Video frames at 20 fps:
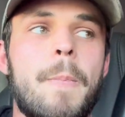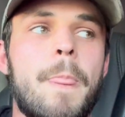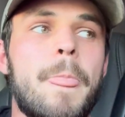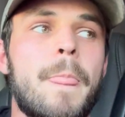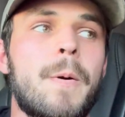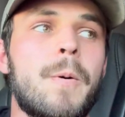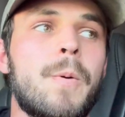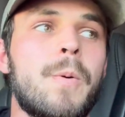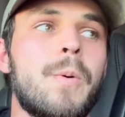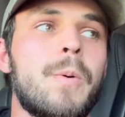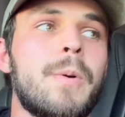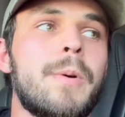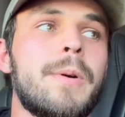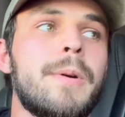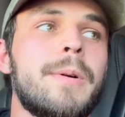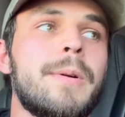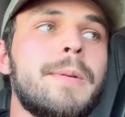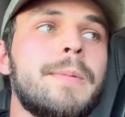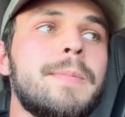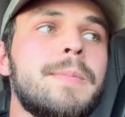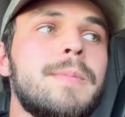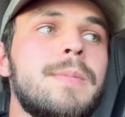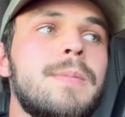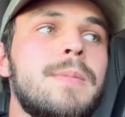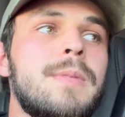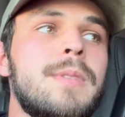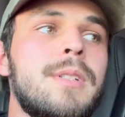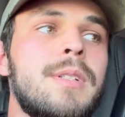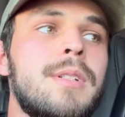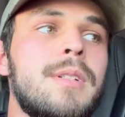or
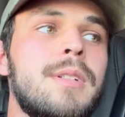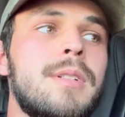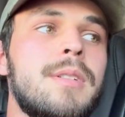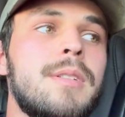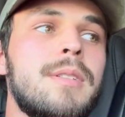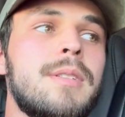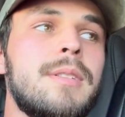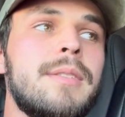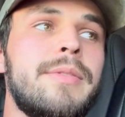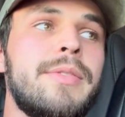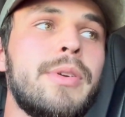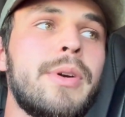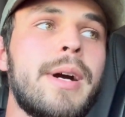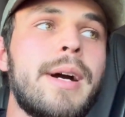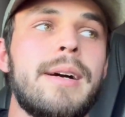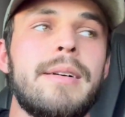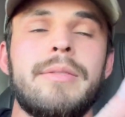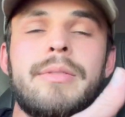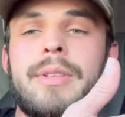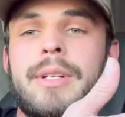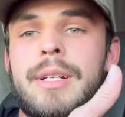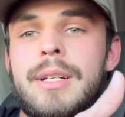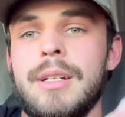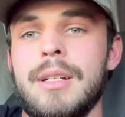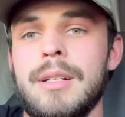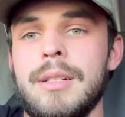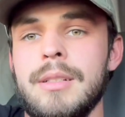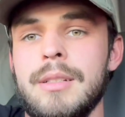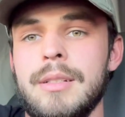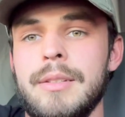if you have like
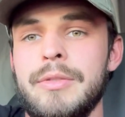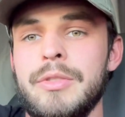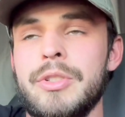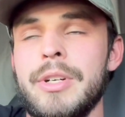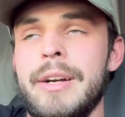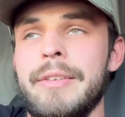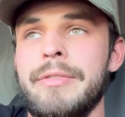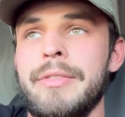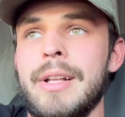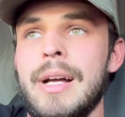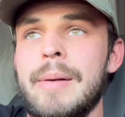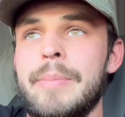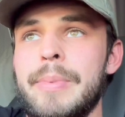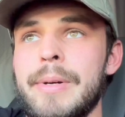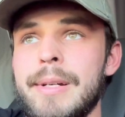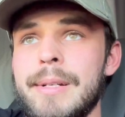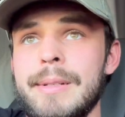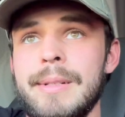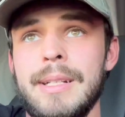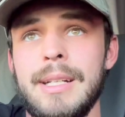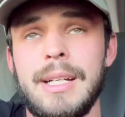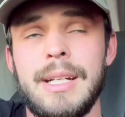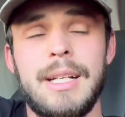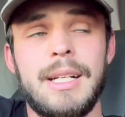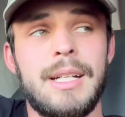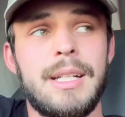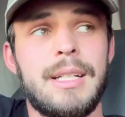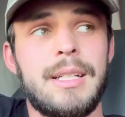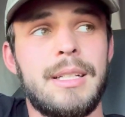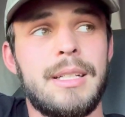if you drive flatbed,
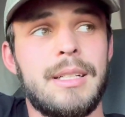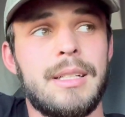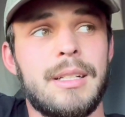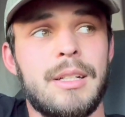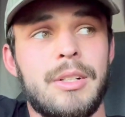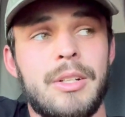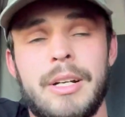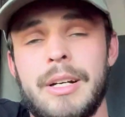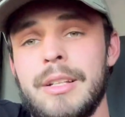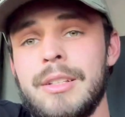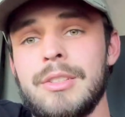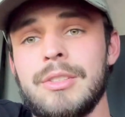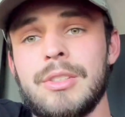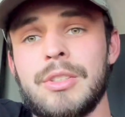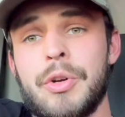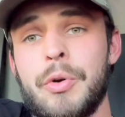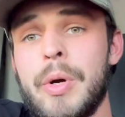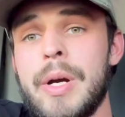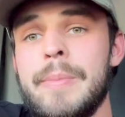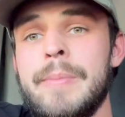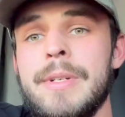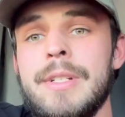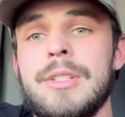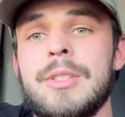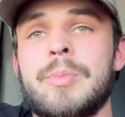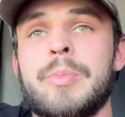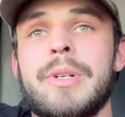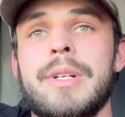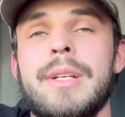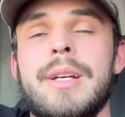a lot of this equipment
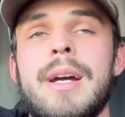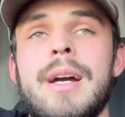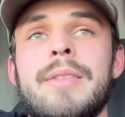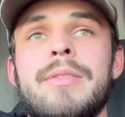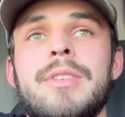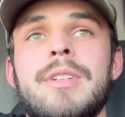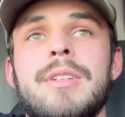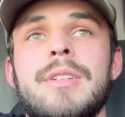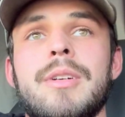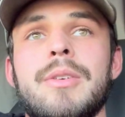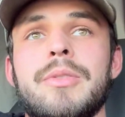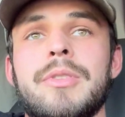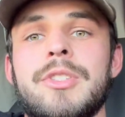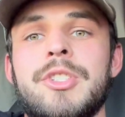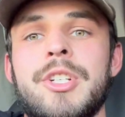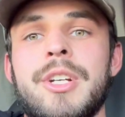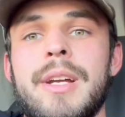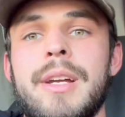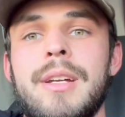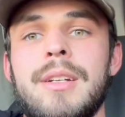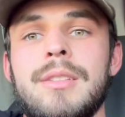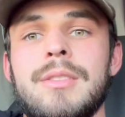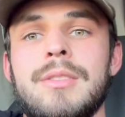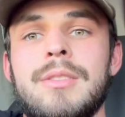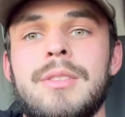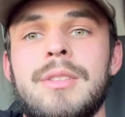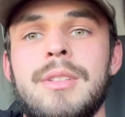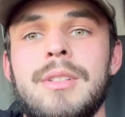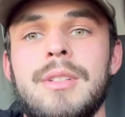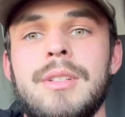is pretty heavy. The
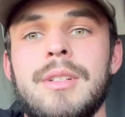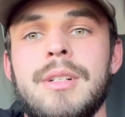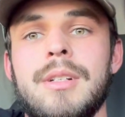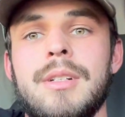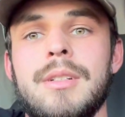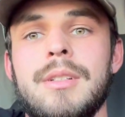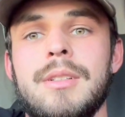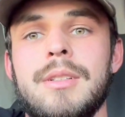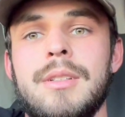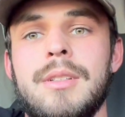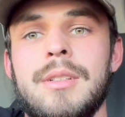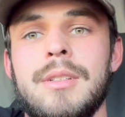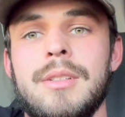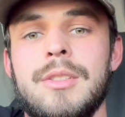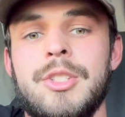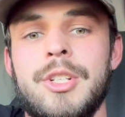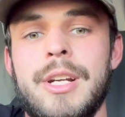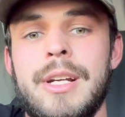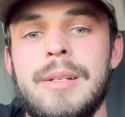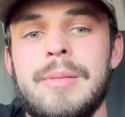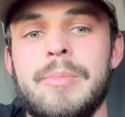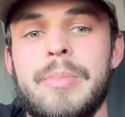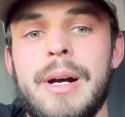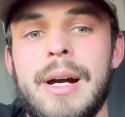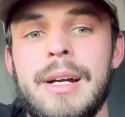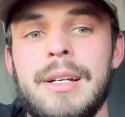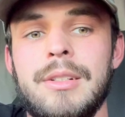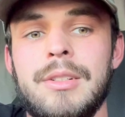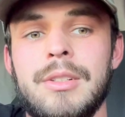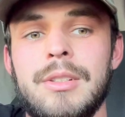chains, the chain
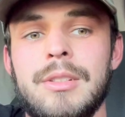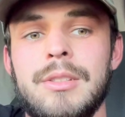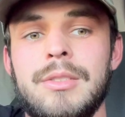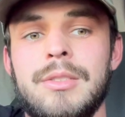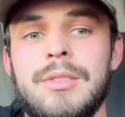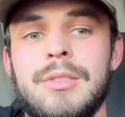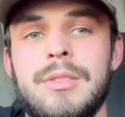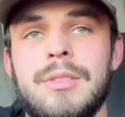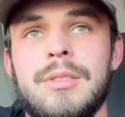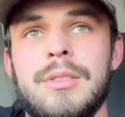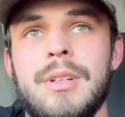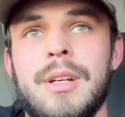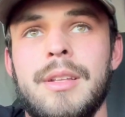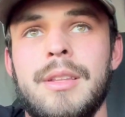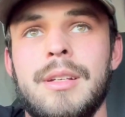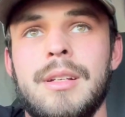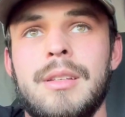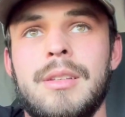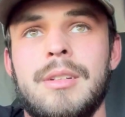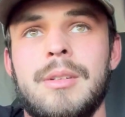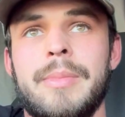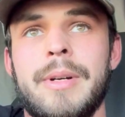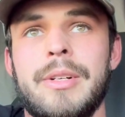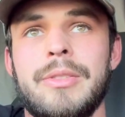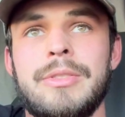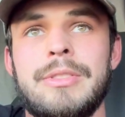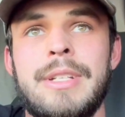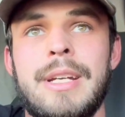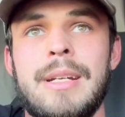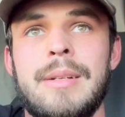binders, I think they're
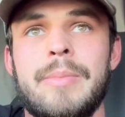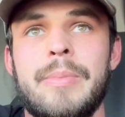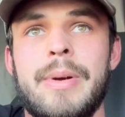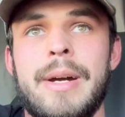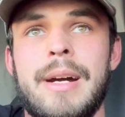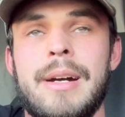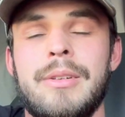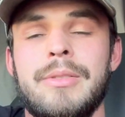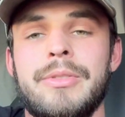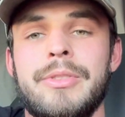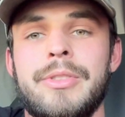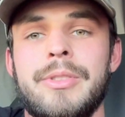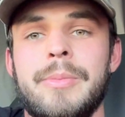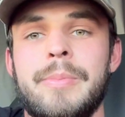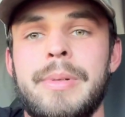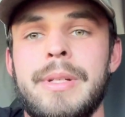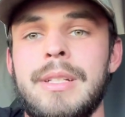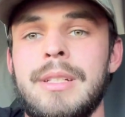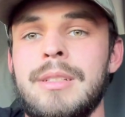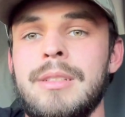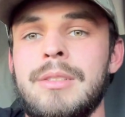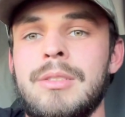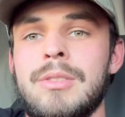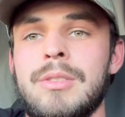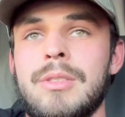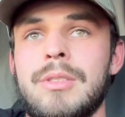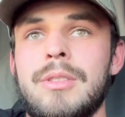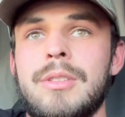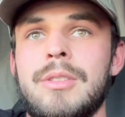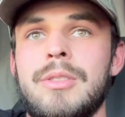about 10 pounds a piece.
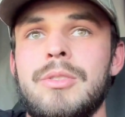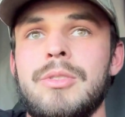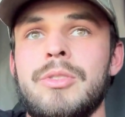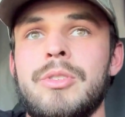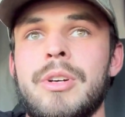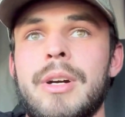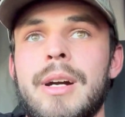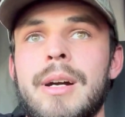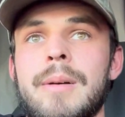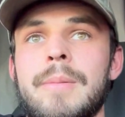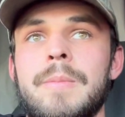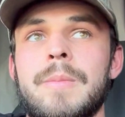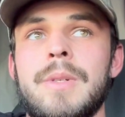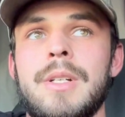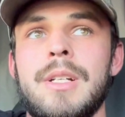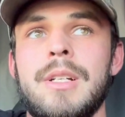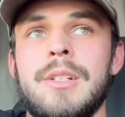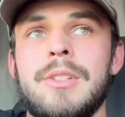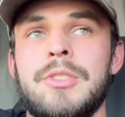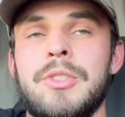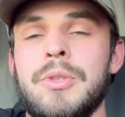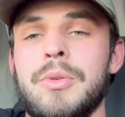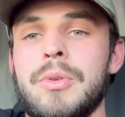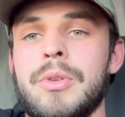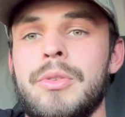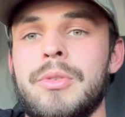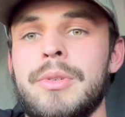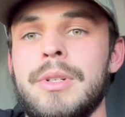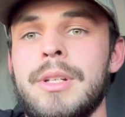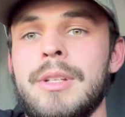So you grab 2 or
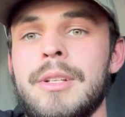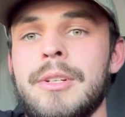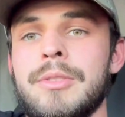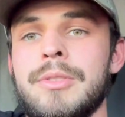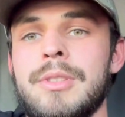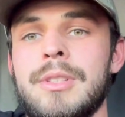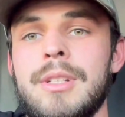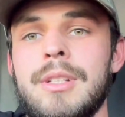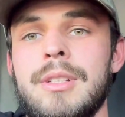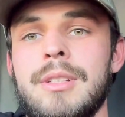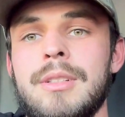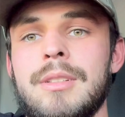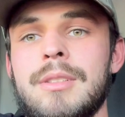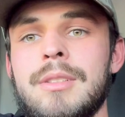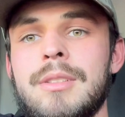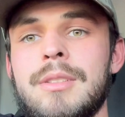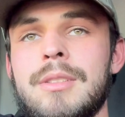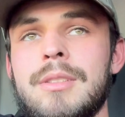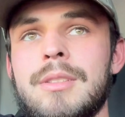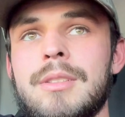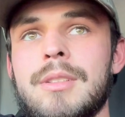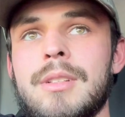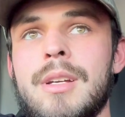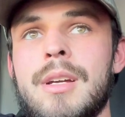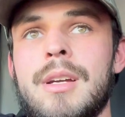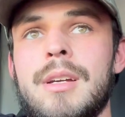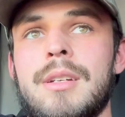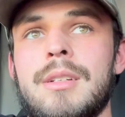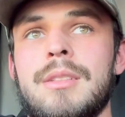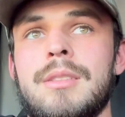3 of those things,
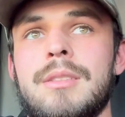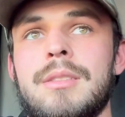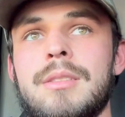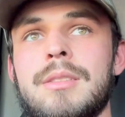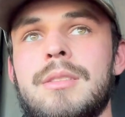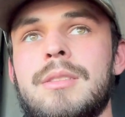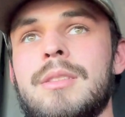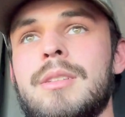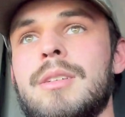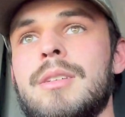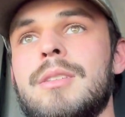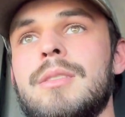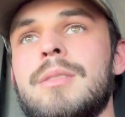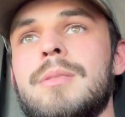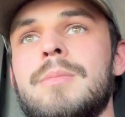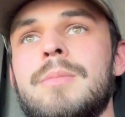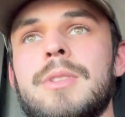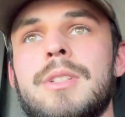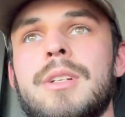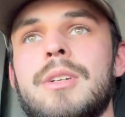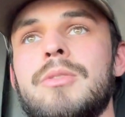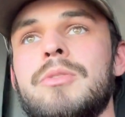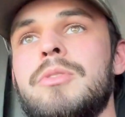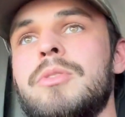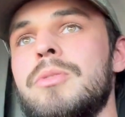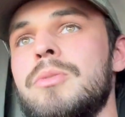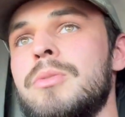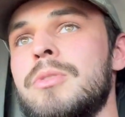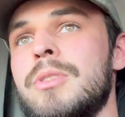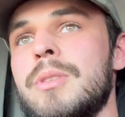and
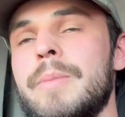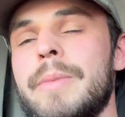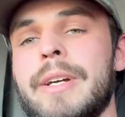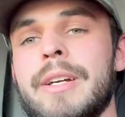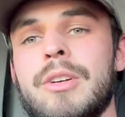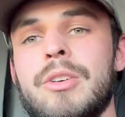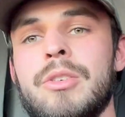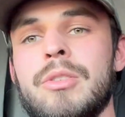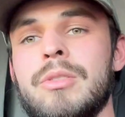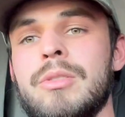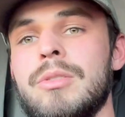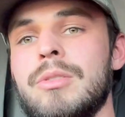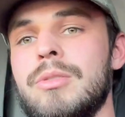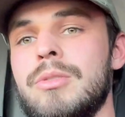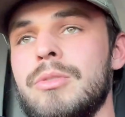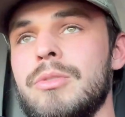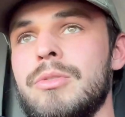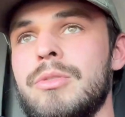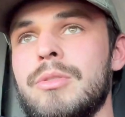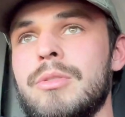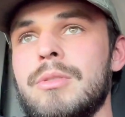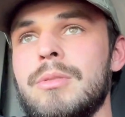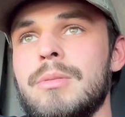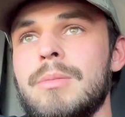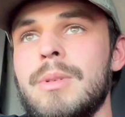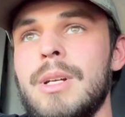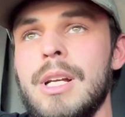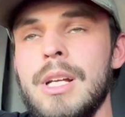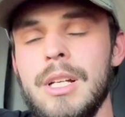do some like curls or